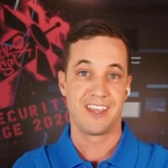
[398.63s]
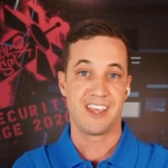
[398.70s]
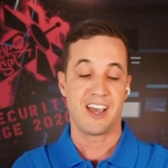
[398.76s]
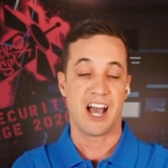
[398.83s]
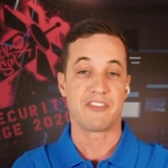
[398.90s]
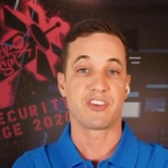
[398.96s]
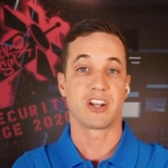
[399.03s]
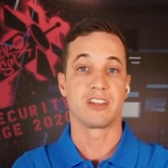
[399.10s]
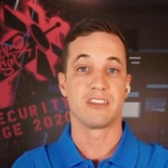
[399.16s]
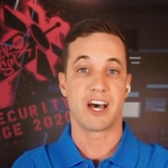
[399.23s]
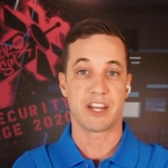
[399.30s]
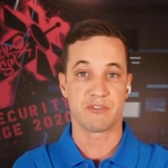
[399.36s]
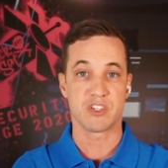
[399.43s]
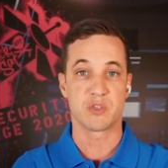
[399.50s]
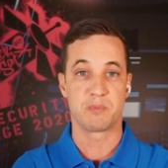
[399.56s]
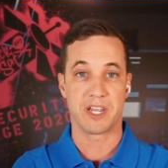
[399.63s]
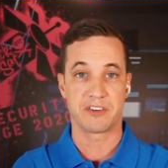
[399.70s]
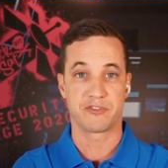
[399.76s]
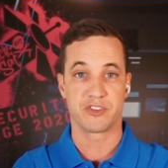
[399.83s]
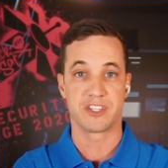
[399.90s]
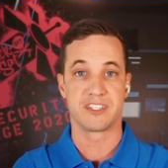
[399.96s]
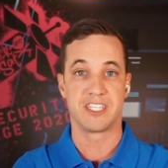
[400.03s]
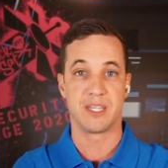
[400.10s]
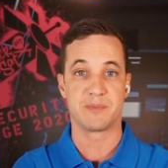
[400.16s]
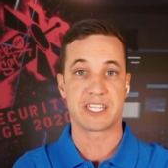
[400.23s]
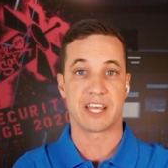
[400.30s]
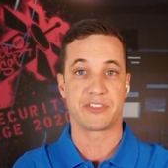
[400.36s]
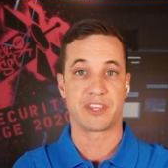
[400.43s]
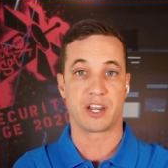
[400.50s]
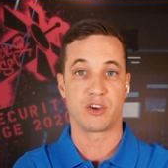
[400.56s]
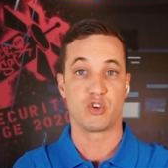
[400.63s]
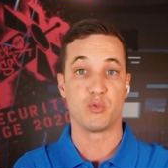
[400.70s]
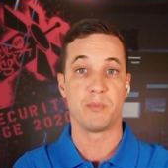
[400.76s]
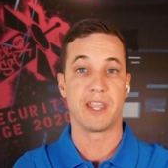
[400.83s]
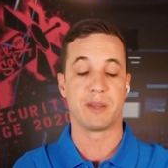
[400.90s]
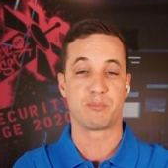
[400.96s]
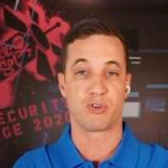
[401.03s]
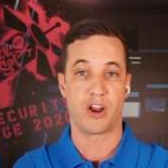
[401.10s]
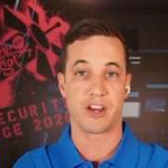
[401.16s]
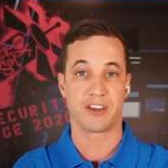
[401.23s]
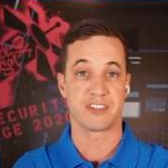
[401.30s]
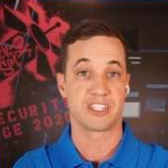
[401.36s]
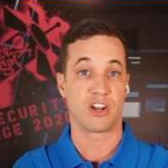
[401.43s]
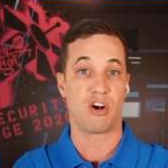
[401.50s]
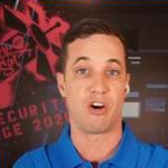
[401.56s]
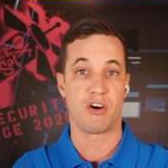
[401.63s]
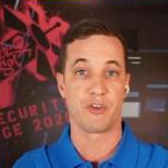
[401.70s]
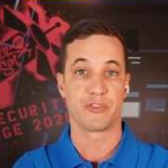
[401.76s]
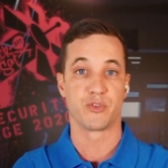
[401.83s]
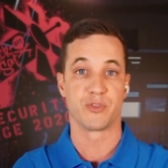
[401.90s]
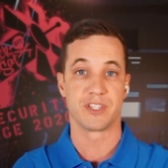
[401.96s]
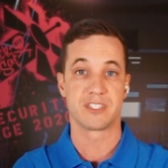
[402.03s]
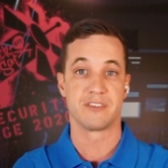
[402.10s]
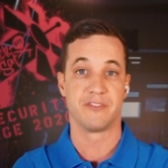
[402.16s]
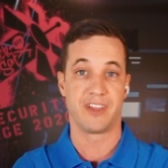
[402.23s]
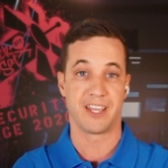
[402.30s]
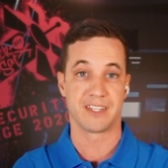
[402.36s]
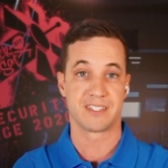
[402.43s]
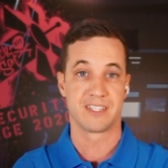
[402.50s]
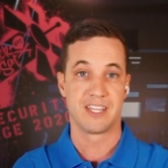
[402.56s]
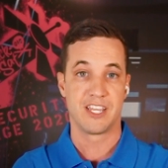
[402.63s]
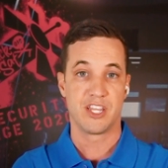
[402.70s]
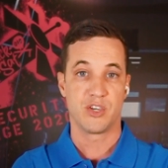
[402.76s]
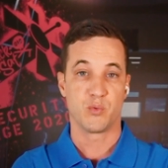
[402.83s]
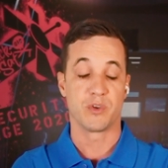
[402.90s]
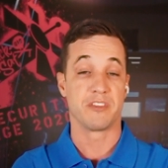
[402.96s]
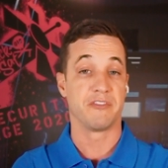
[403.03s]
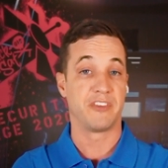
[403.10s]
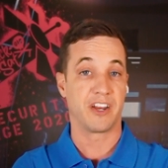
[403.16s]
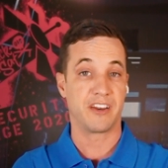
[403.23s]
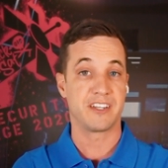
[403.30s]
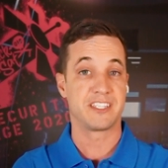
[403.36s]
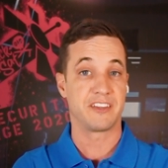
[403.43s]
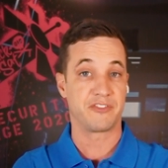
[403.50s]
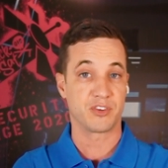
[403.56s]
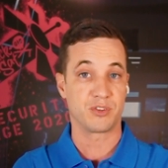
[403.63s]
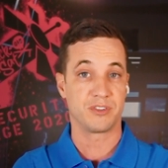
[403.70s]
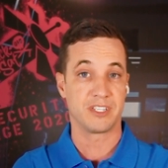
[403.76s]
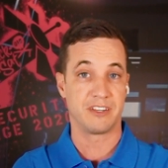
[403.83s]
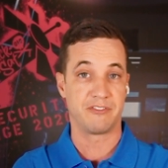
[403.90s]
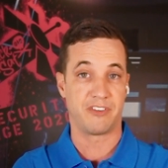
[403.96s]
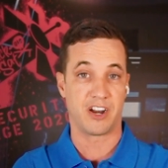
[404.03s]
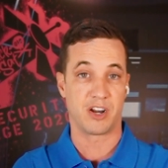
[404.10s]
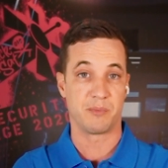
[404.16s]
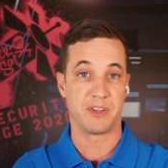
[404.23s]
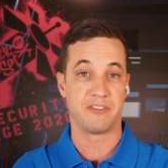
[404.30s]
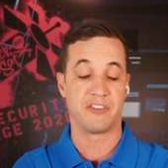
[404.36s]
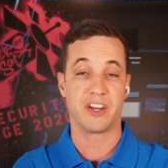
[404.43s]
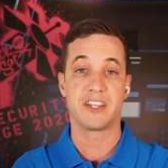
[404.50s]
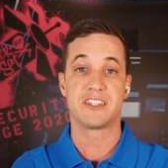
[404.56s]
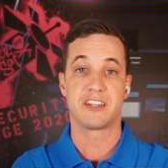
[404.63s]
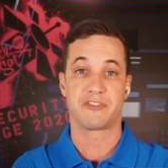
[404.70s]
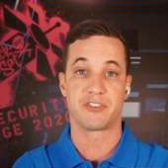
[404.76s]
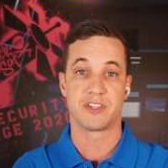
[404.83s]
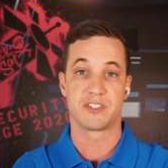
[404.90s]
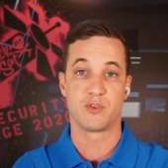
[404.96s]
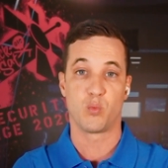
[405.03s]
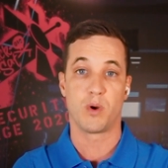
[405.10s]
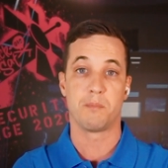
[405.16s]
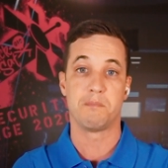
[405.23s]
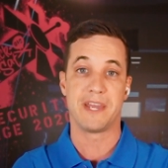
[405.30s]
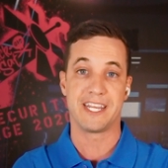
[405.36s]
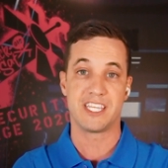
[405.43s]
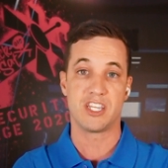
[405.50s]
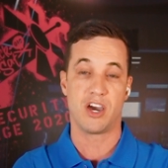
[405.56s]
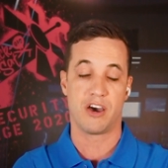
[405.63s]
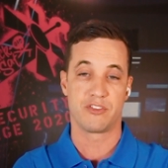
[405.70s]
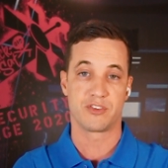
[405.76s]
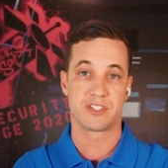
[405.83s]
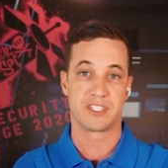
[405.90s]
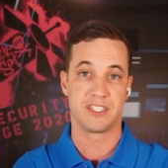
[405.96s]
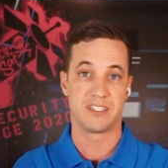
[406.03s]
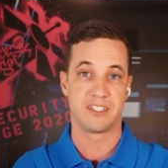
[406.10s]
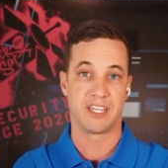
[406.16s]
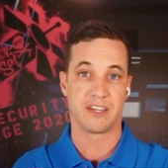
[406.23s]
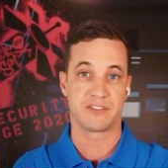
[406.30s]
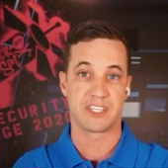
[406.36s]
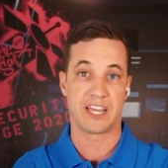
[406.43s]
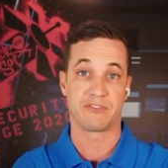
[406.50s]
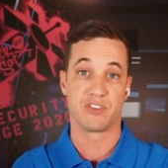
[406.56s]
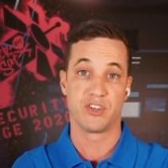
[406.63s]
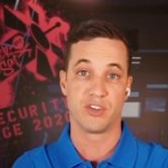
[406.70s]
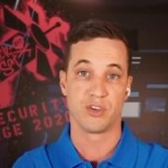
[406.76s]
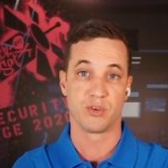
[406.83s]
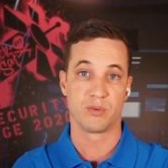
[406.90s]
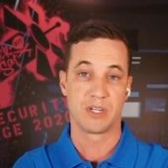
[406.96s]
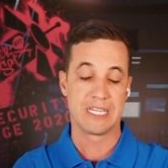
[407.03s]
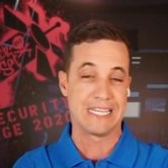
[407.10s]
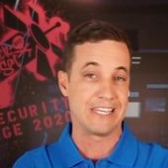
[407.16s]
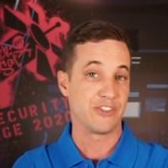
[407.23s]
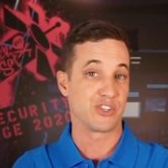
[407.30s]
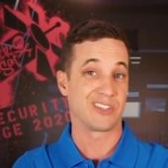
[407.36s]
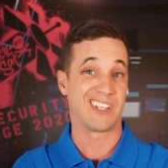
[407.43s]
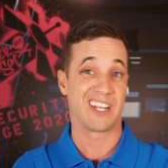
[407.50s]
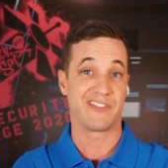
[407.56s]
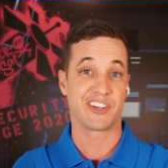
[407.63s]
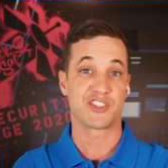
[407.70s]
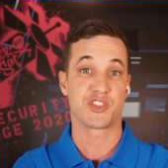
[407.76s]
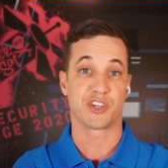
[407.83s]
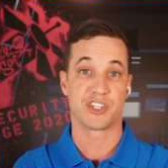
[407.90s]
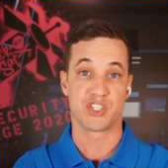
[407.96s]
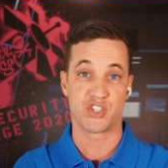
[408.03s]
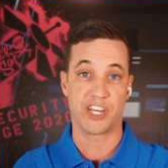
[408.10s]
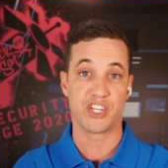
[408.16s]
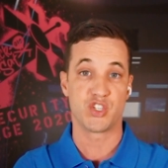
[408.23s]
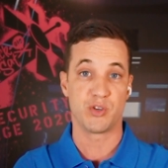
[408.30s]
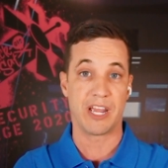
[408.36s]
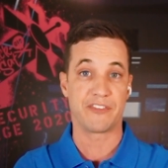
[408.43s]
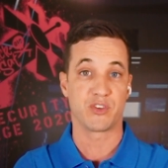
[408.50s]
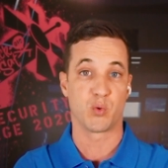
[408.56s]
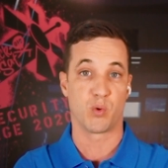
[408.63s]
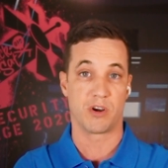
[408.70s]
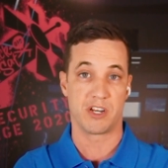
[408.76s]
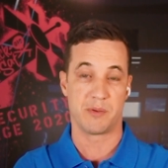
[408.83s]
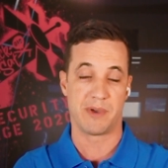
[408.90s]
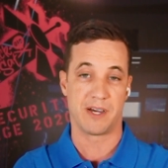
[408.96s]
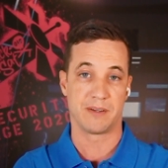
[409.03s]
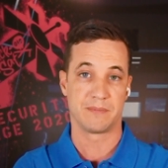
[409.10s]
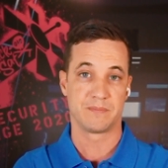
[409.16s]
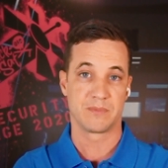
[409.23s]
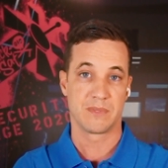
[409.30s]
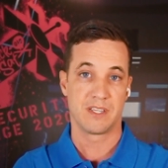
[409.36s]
I've got a lot of respect for the teams out there who made progress at all through this event, with a very difficult environment, very different to what many other CTFs have to do. There's a lot of extra constraints you have to worry about.